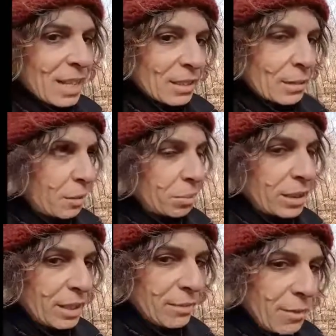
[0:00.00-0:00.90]
completely
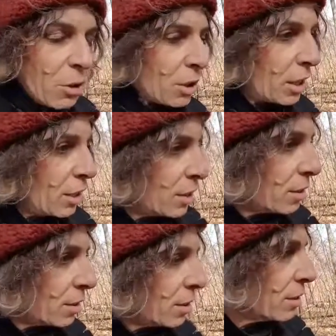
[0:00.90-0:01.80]
focused,
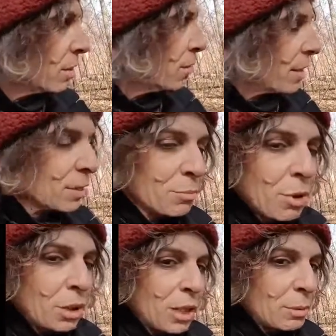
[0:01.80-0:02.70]
things broken
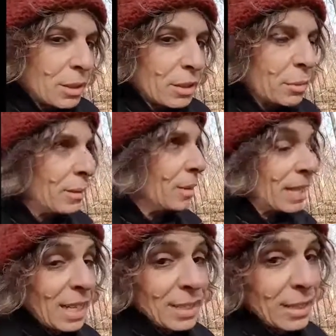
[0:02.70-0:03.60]
up a little bit as I
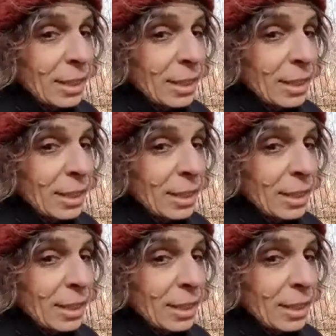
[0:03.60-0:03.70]
see it,